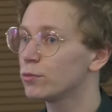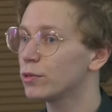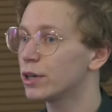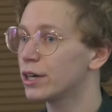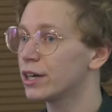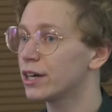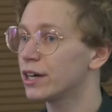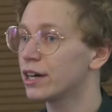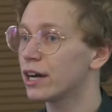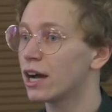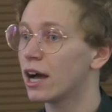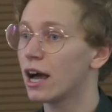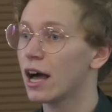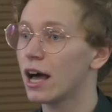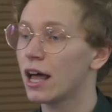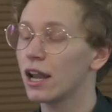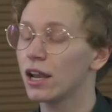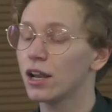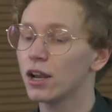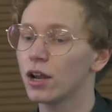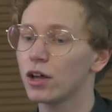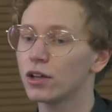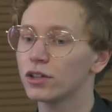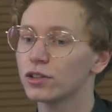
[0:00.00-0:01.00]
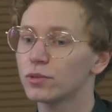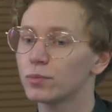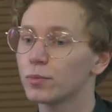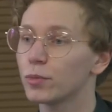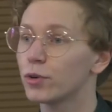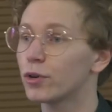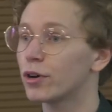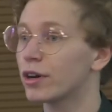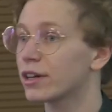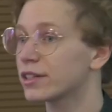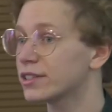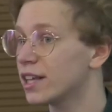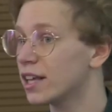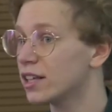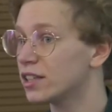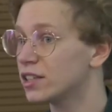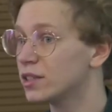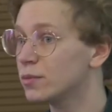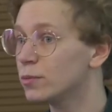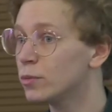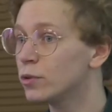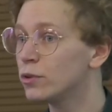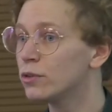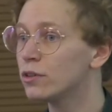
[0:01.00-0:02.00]
were a lot more
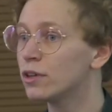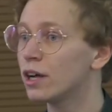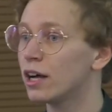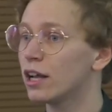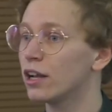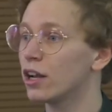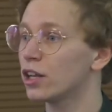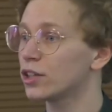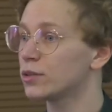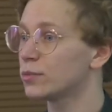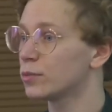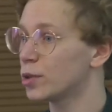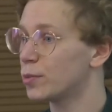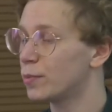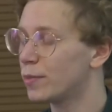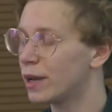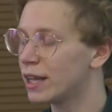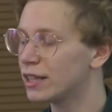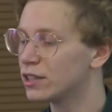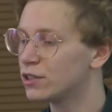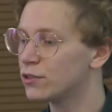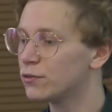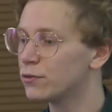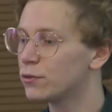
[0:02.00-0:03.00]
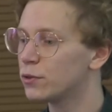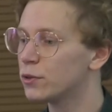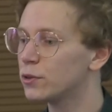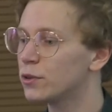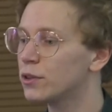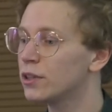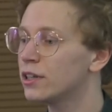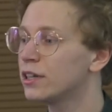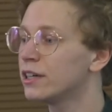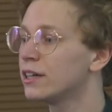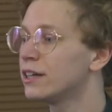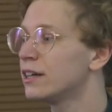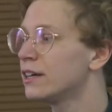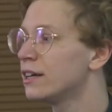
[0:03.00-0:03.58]
accessible, a lot more plentiful,